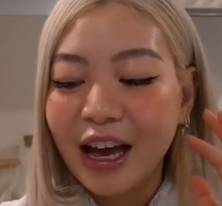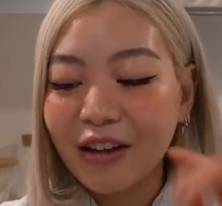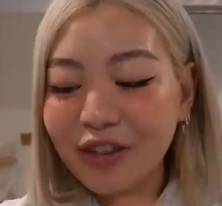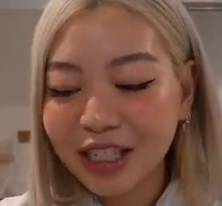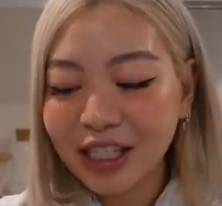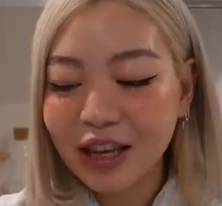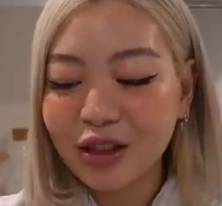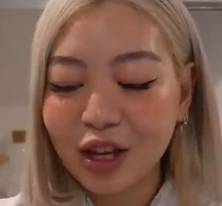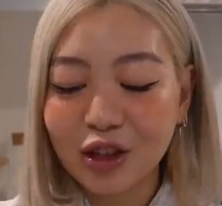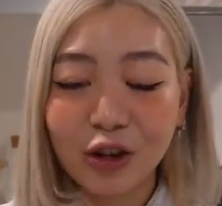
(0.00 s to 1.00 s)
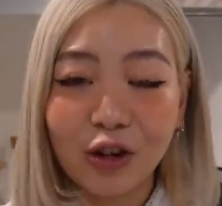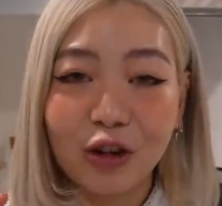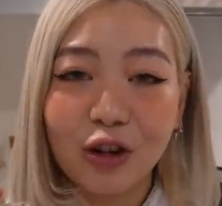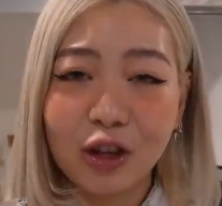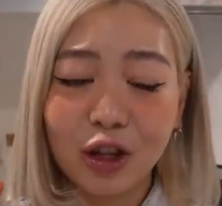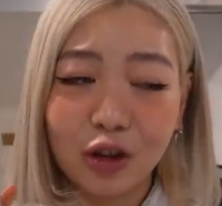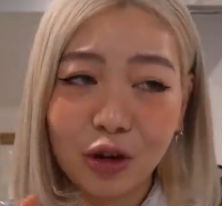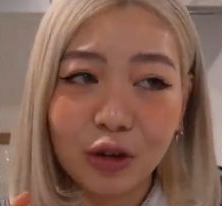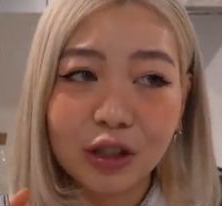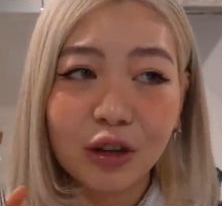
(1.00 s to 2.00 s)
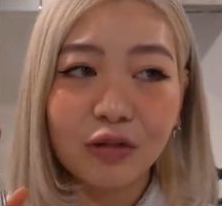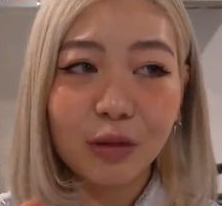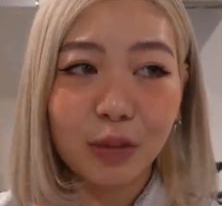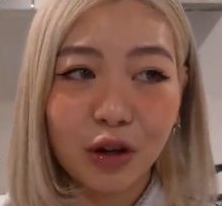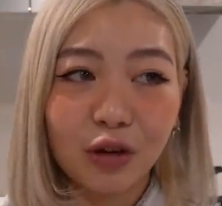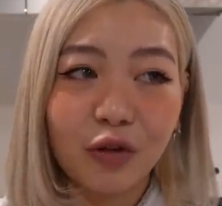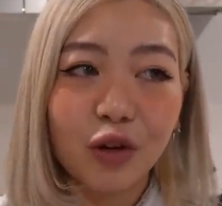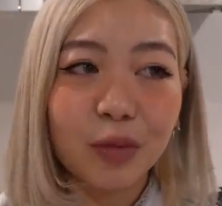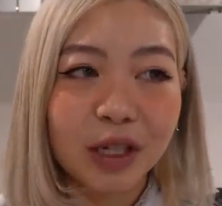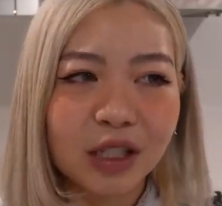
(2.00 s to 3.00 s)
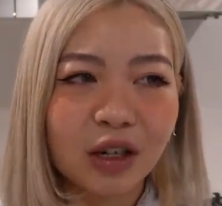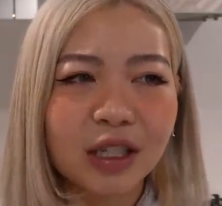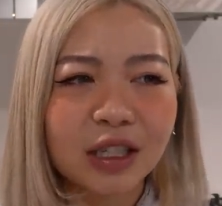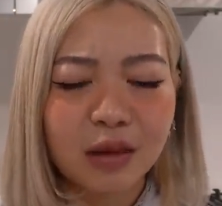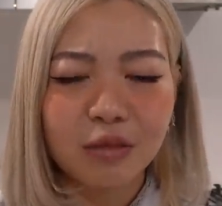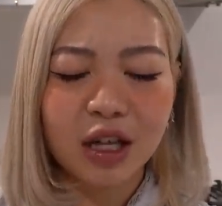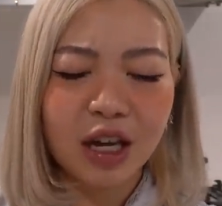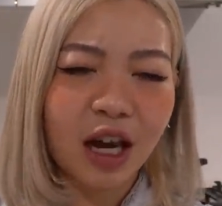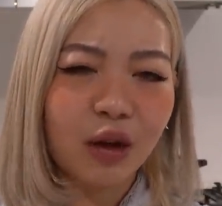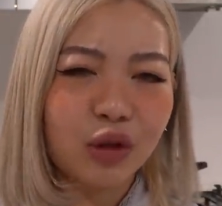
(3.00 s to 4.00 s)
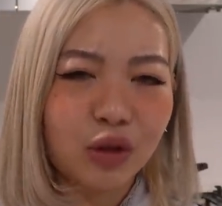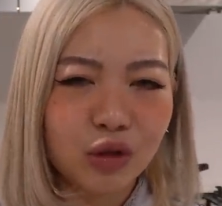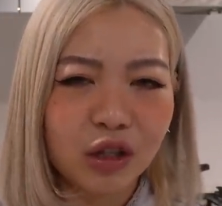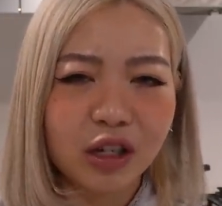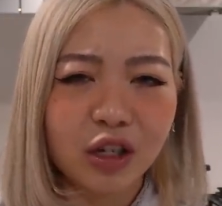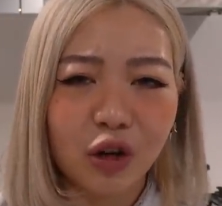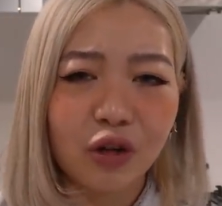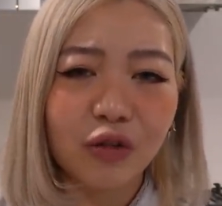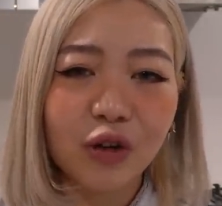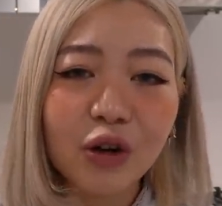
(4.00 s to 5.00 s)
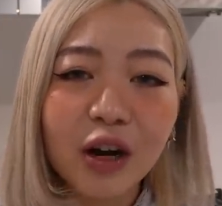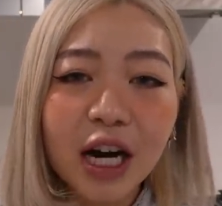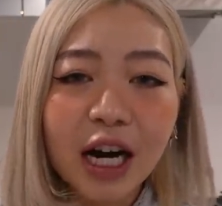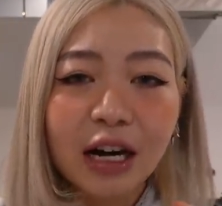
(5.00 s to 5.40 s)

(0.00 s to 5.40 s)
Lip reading: Having said that though, the notes of the perfume is not something I would usually go for.